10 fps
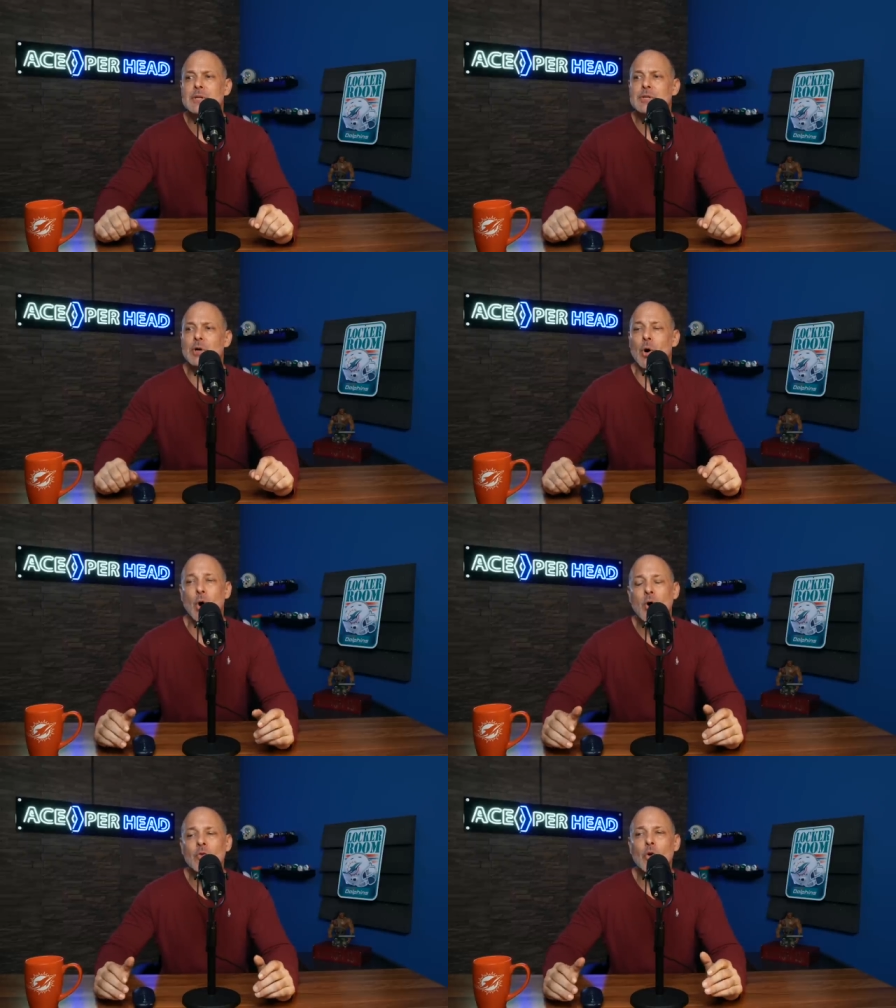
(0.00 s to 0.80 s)
So
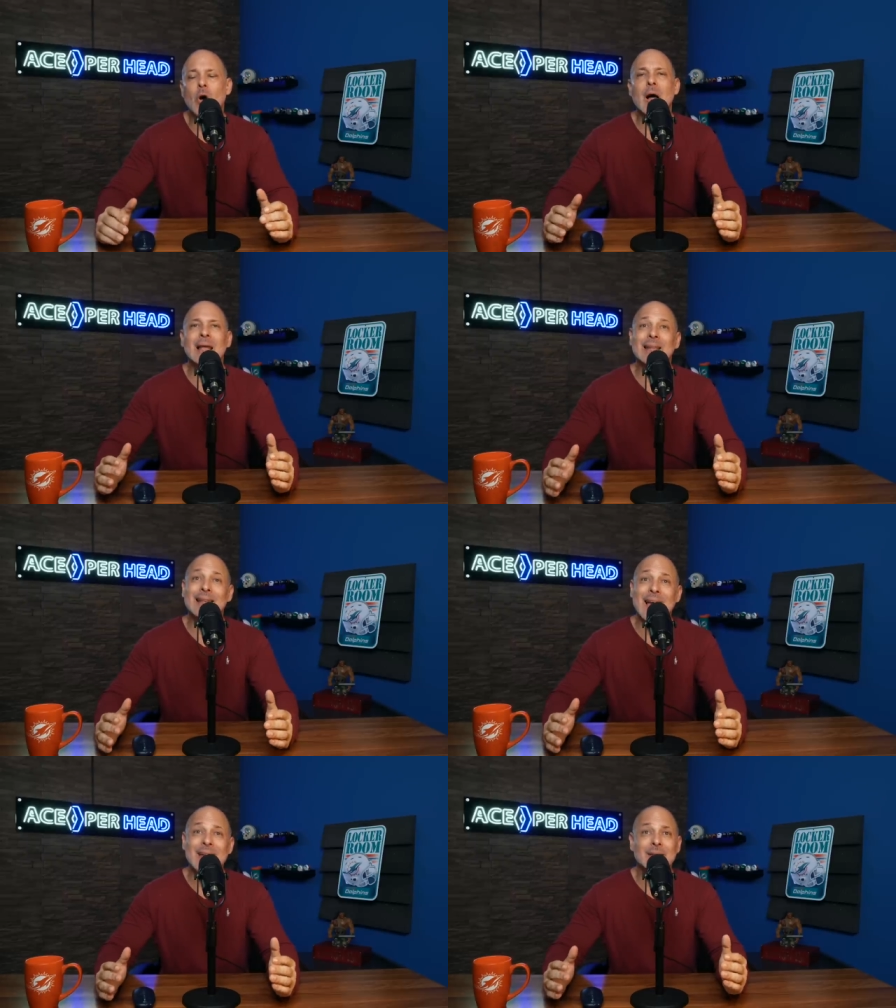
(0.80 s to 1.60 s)
overall, I
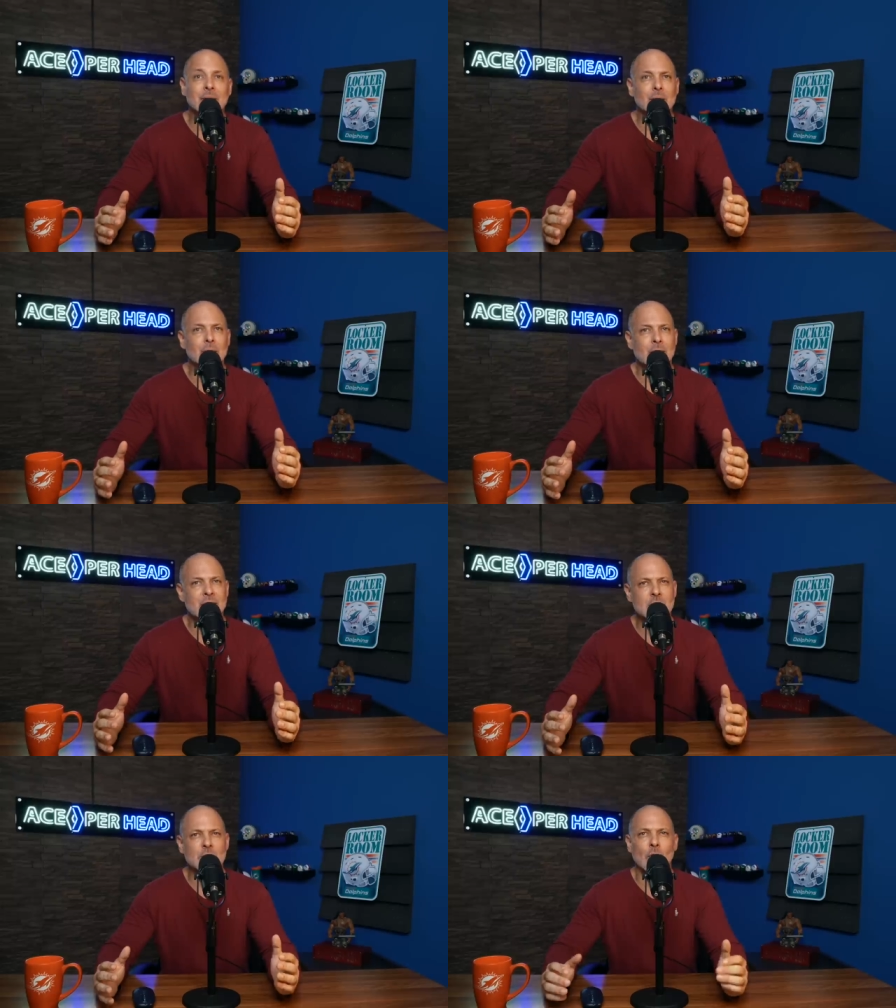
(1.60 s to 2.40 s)
like
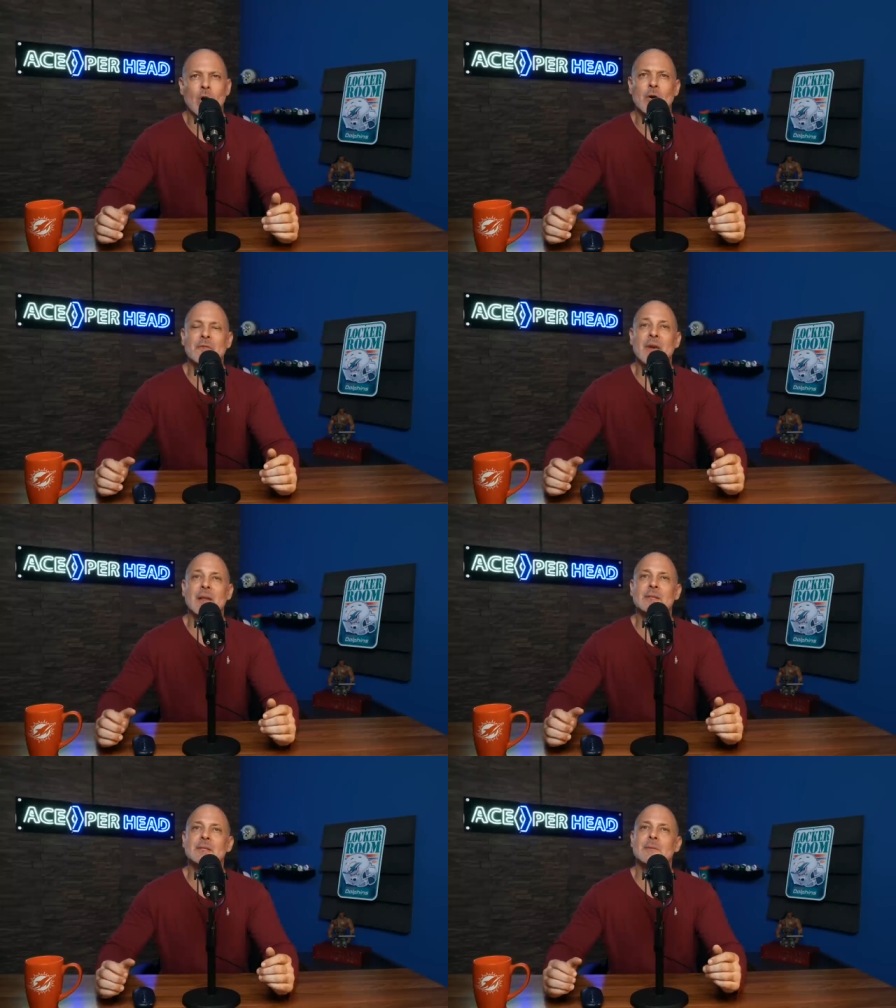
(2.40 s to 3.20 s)
this
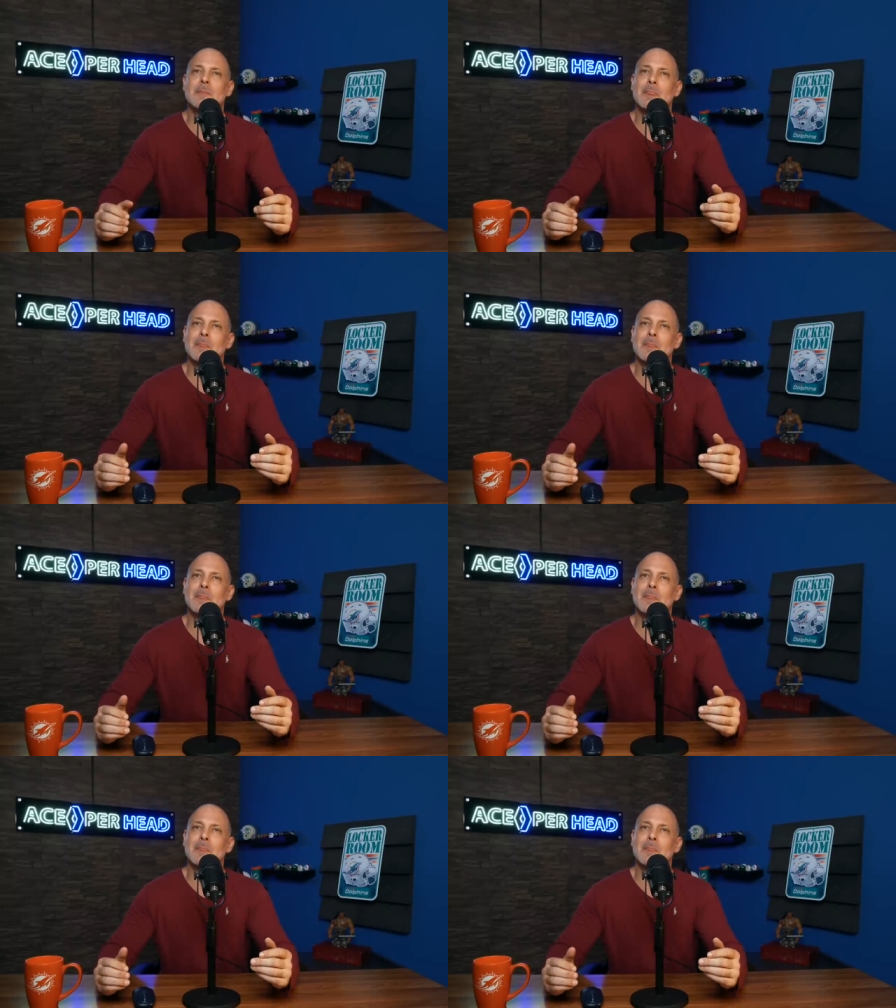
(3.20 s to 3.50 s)
offense